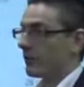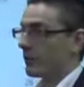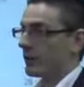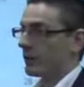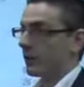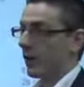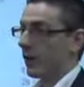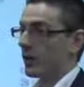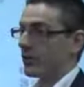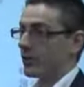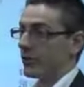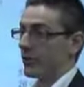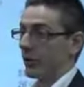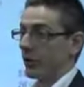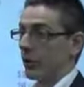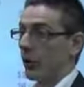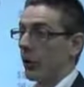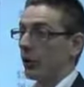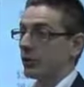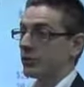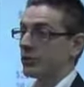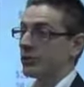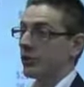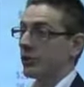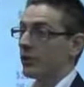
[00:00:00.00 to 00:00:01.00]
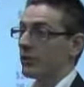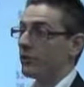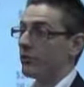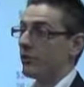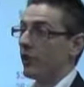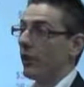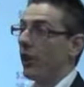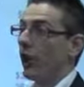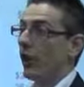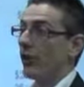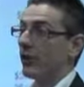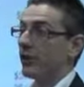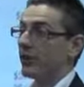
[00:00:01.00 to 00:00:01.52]
So it's the cost of
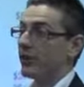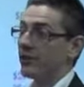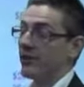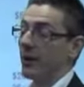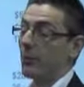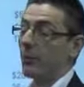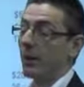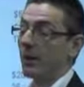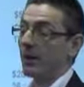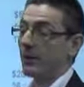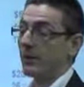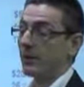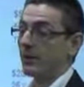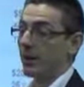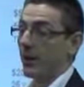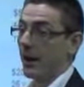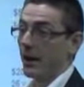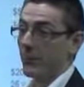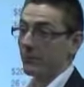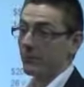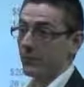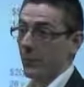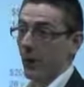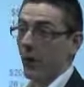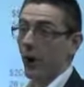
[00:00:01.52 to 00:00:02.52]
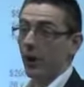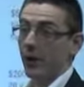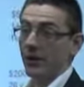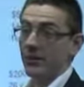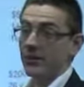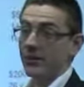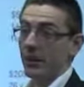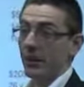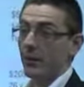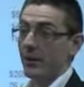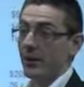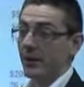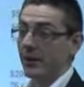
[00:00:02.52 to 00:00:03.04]
hiring someone
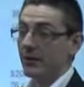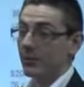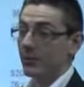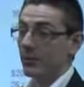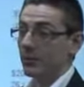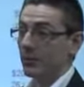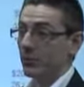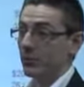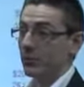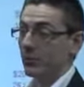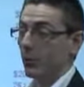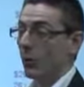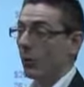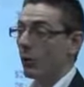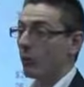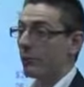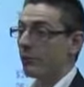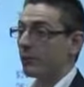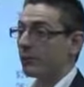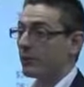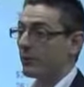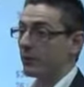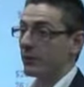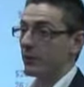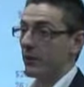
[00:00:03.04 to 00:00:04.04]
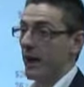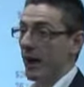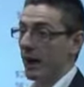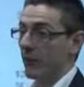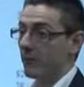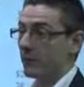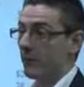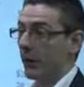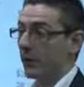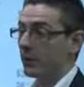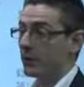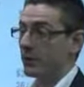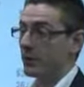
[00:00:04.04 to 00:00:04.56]
in to perform
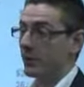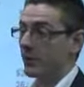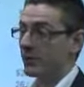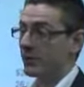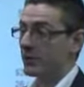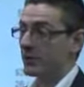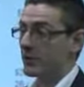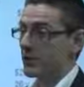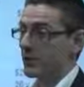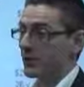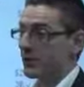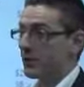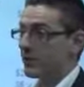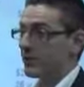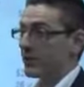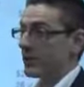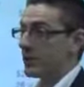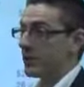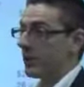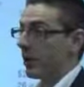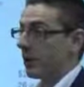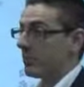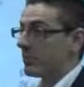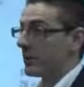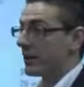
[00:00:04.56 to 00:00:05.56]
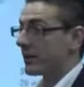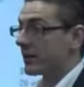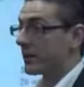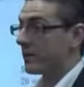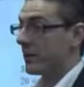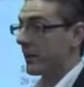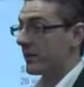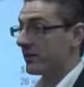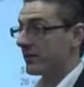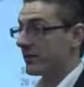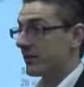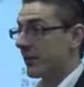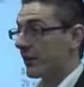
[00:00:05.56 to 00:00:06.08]
those domestic duties that you might be
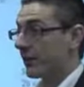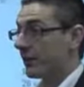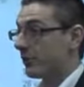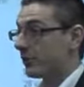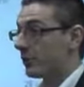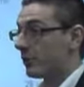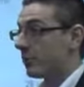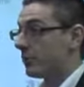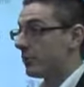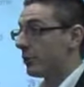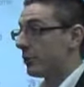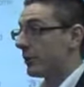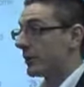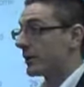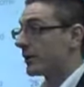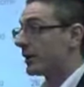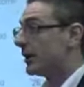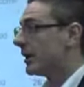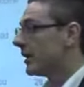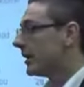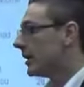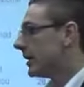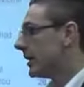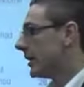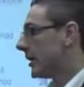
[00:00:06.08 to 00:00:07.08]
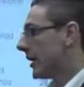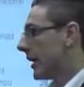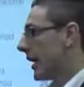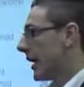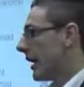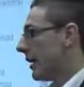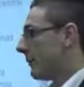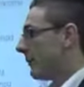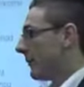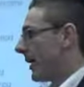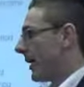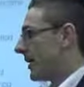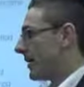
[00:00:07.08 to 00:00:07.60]
incapacitated from doing,
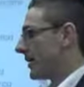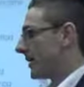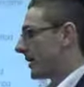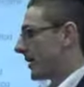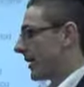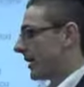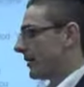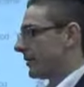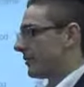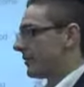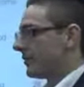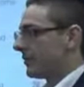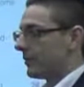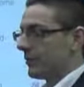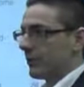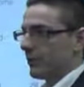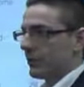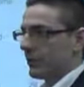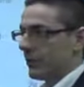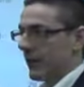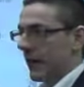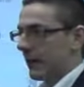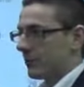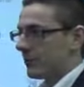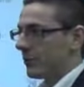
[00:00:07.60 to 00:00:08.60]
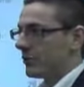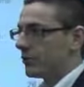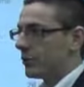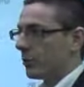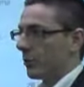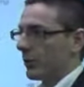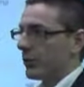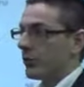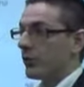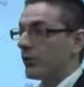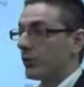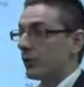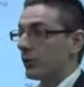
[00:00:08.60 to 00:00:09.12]
and again, up to
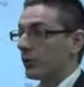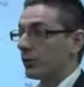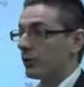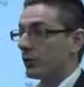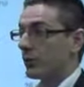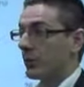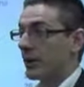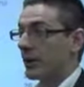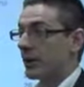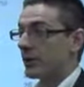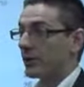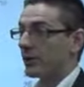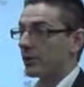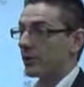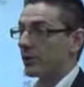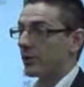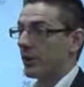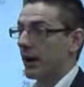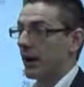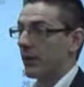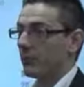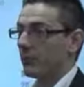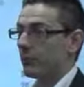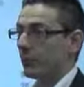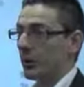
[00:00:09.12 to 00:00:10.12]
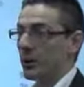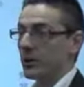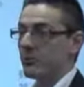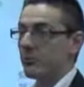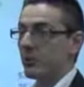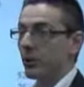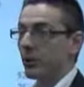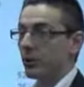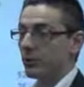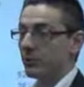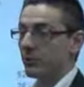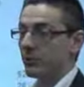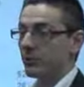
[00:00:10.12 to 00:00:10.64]
$200 a week
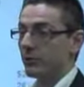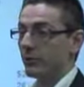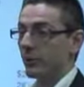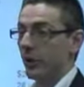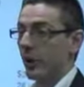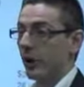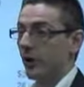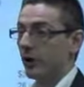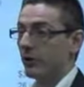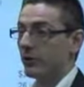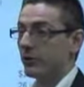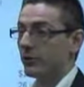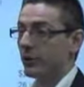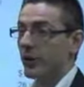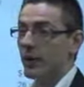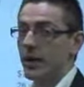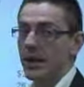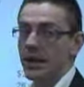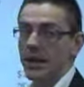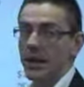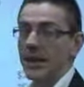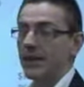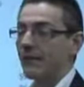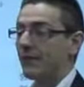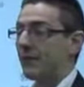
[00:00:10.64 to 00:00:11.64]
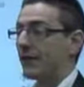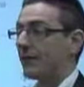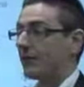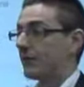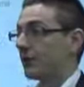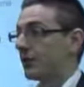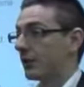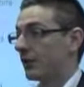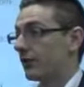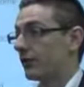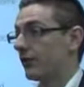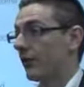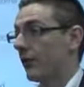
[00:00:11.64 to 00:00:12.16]
reimbursement for those if they're
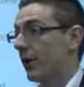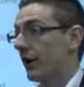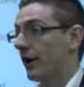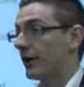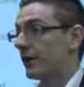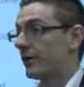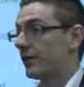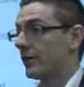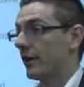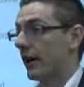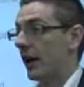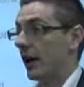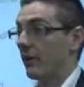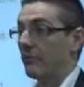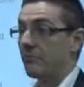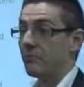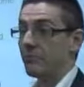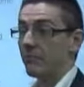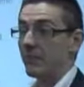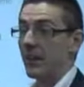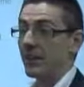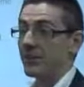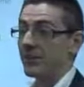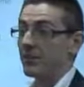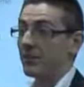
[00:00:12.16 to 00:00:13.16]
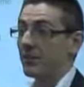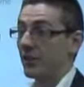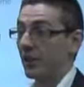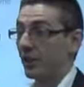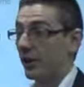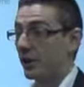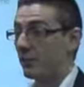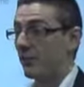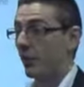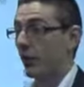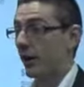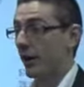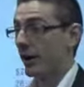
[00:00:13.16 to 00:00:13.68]
certified
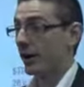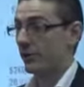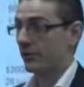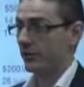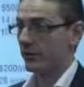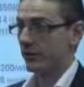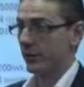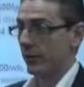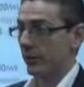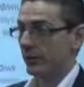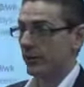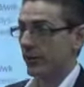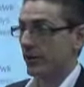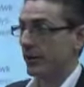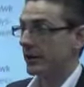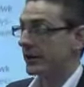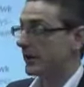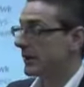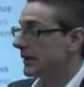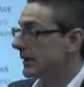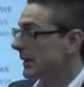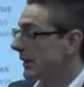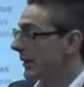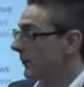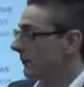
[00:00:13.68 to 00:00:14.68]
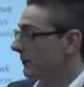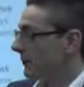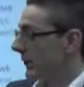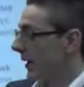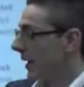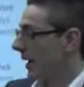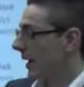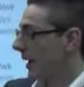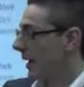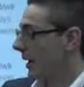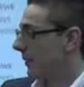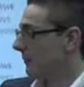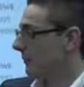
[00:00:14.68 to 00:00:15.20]
necessary by a doctor,
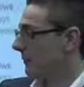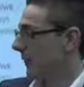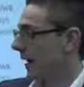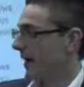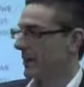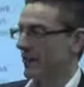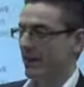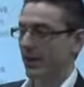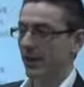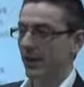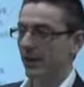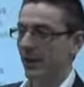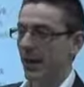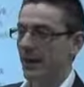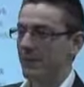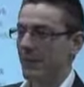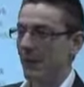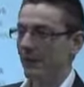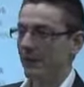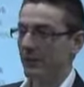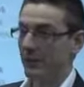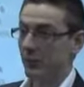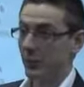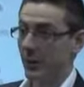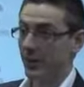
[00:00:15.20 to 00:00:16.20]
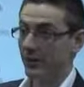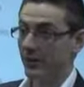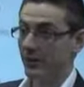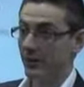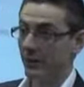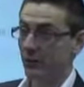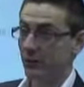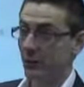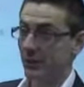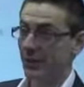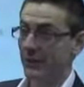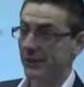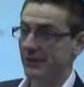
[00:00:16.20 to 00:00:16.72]
and you can claim that for
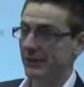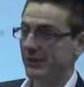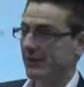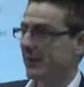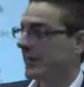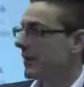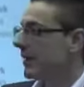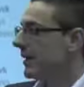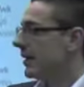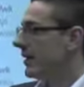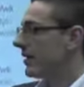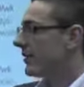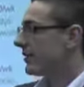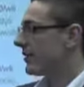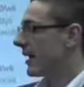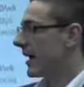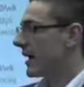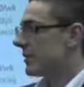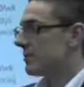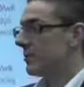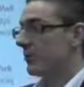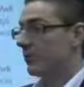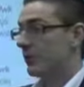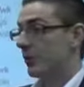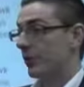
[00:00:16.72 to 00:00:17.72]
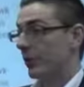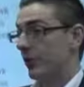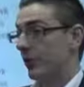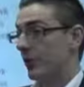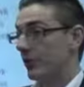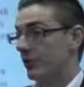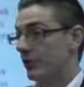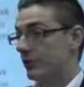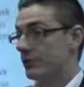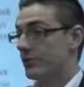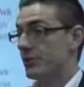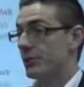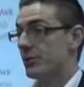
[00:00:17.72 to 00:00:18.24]
26 weeks. Same if you're a
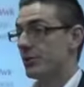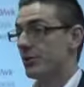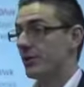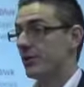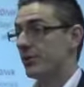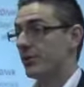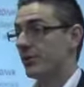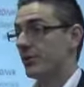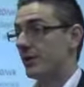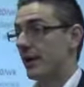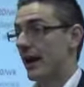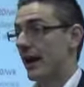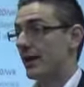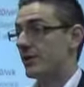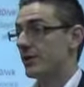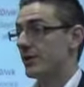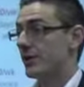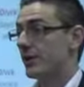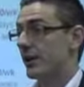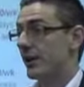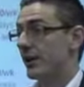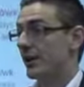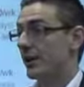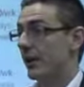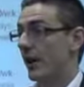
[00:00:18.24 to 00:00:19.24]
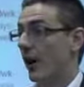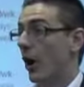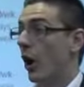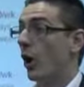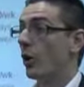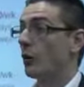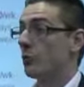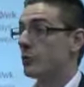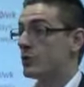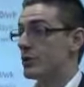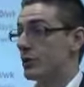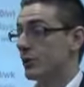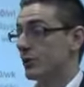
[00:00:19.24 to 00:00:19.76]
student and you need a
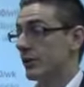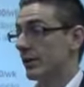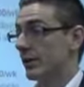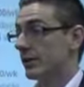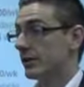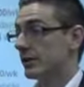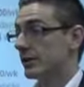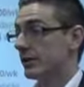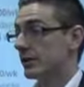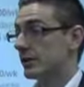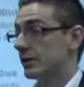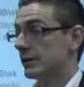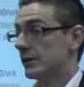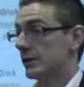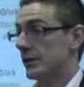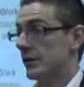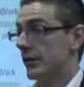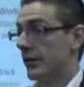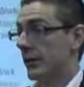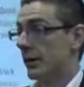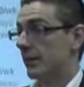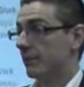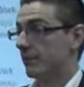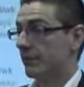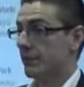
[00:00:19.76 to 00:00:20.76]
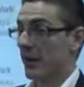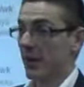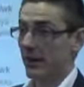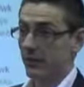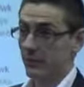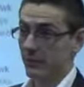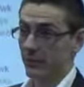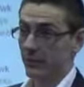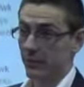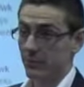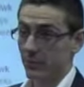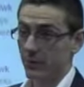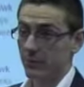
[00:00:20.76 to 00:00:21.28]
home tutor
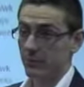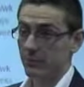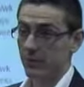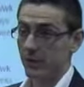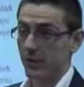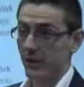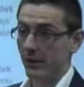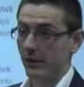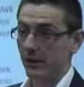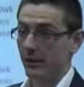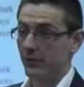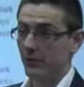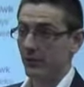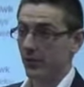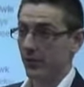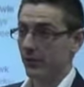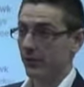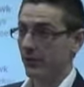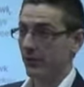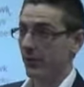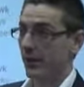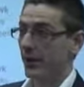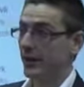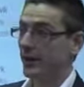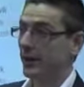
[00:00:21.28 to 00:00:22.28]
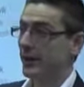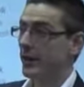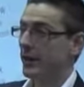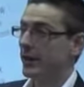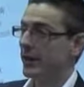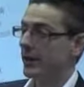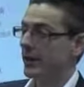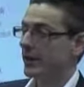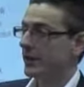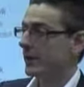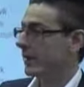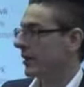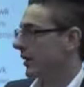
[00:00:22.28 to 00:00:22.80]
that's medically certified,
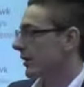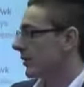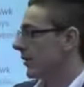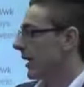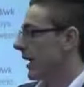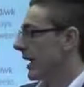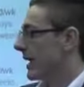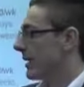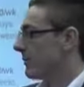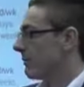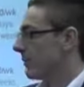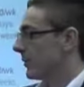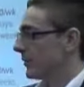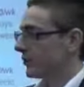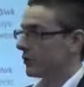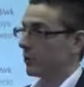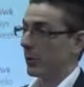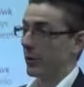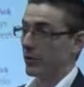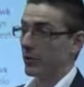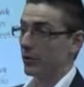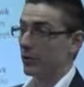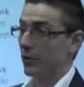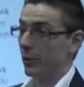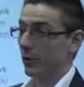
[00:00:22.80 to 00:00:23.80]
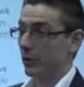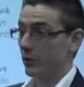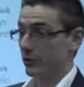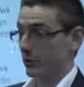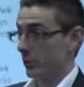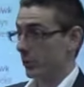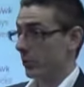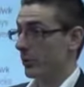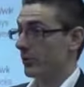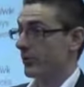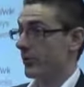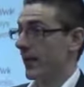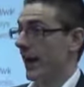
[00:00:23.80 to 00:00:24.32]
you can claim $200
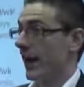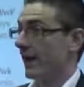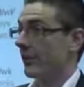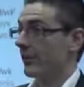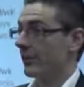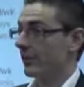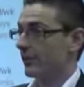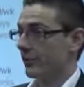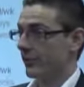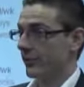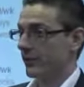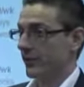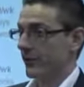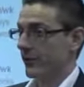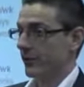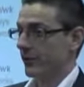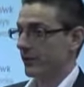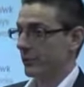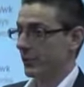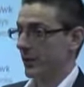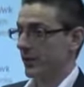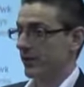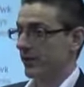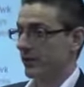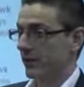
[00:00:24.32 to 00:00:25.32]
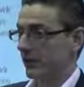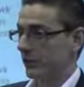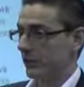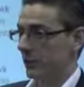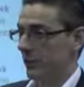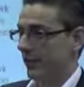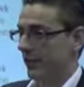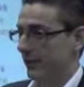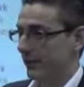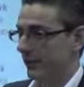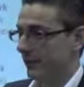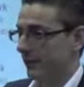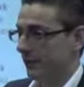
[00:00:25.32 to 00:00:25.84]
towards that for 26
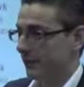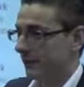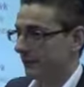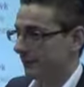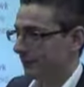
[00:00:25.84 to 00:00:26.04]
weeks.